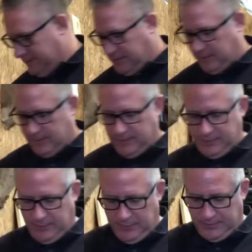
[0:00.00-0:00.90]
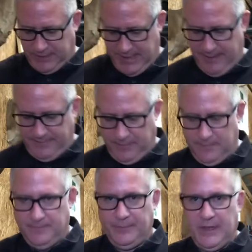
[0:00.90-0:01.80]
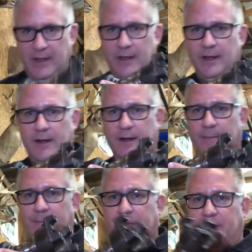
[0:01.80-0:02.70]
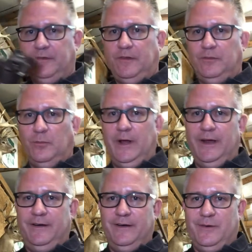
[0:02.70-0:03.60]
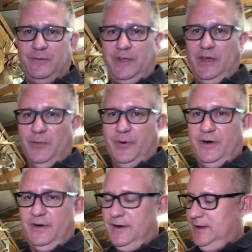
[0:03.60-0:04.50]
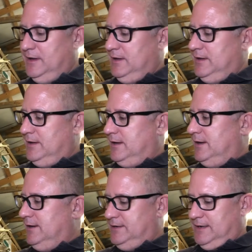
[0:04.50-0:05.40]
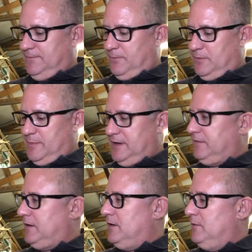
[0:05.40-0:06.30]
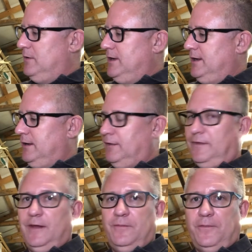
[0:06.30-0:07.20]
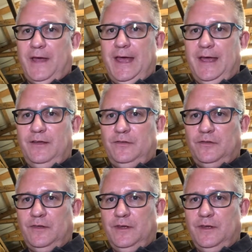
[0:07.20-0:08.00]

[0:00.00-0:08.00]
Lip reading: you call it, short shaft. This is what old Gilbert did for me. So it's in phase,